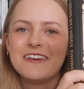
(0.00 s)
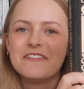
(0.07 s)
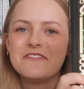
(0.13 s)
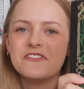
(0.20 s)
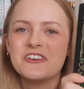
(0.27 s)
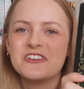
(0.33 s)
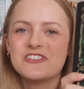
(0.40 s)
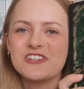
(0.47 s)

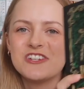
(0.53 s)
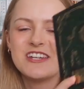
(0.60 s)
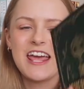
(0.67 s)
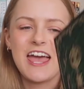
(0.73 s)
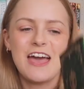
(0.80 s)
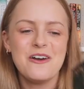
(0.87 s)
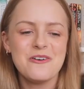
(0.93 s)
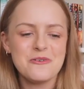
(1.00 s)
version.
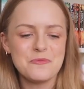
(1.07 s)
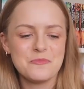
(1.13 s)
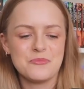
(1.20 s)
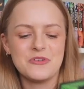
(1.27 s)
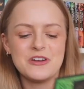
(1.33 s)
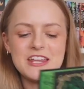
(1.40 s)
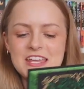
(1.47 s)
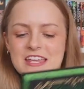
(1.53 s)
How
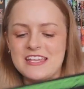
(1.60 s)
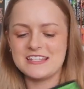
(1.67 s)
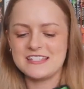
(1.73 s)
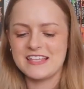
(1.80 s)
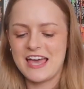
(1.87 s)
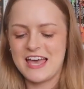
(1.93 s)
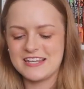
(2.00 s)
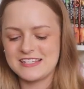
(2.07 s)
pretty is
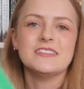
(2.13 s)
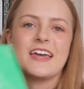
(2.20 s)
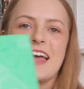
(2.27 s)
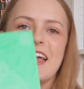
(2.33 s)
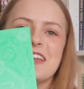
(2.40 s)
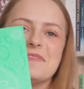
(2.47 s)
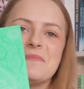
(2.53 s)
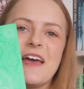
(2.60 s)
that? The
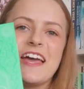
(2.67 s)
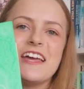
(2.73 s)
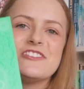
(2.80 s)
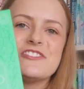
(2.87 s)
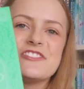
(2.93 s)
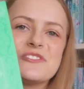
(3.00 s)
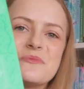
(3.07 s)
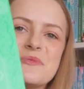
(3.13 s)
end pages are